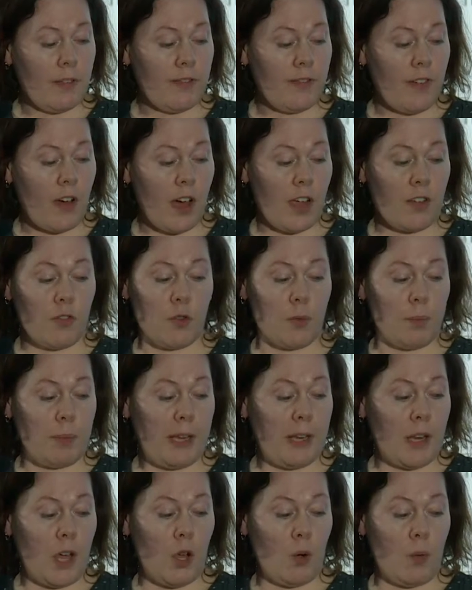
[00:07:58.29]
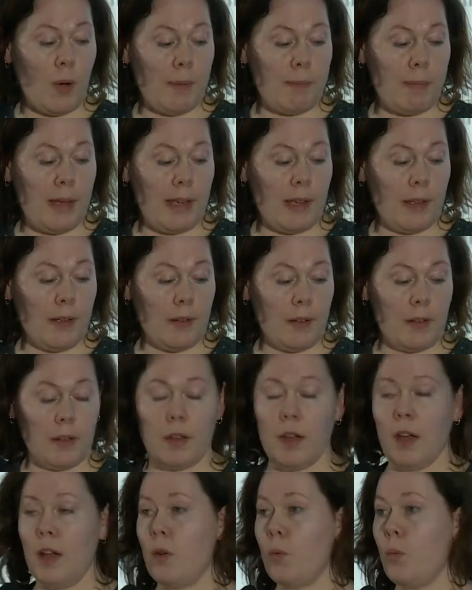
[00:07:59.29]
5 would be no webbing,
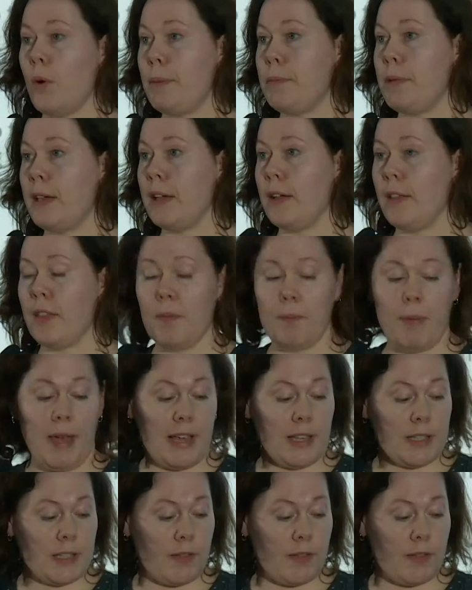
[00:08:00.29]
and webbing at the base